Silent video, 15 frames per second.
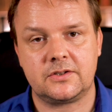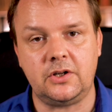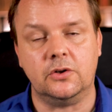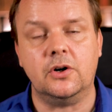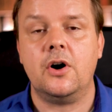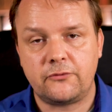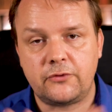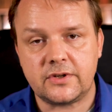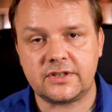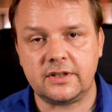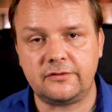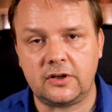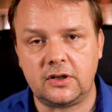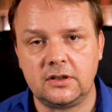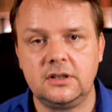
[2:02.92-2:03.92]
So first
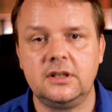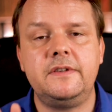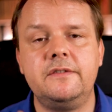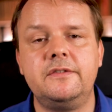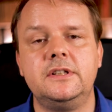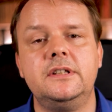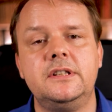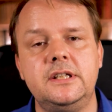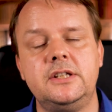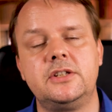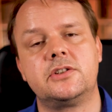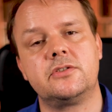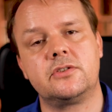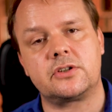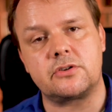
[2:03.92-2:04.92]
of all, we will need
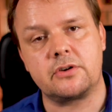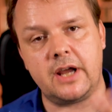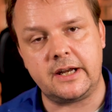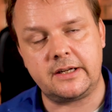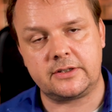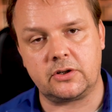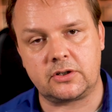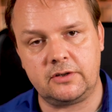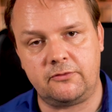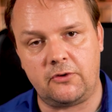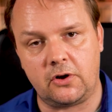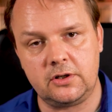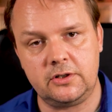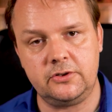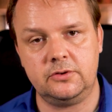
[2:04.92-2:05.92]
to create a Docker
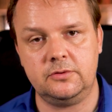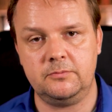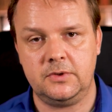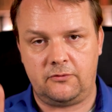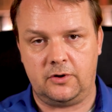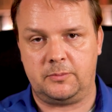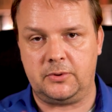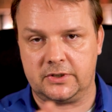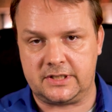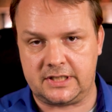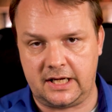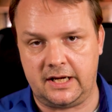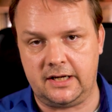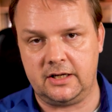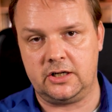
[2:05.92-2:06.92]
volume for
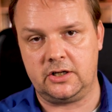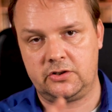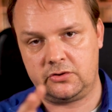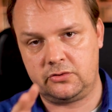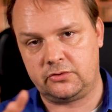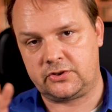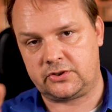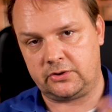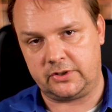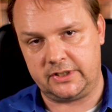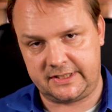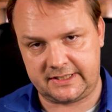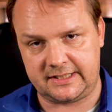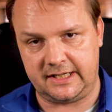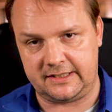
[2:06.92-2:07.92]
Portainer to store
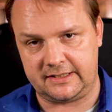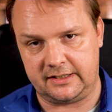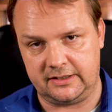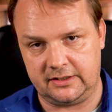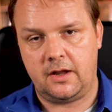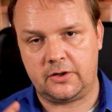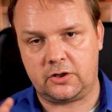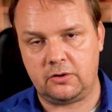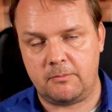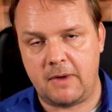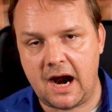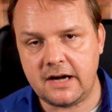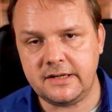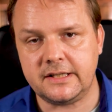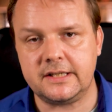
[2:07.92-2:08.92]
its data. The
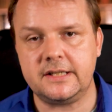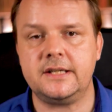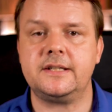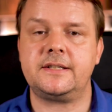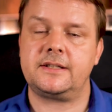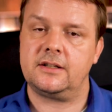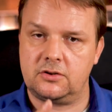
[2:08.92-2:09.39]
command is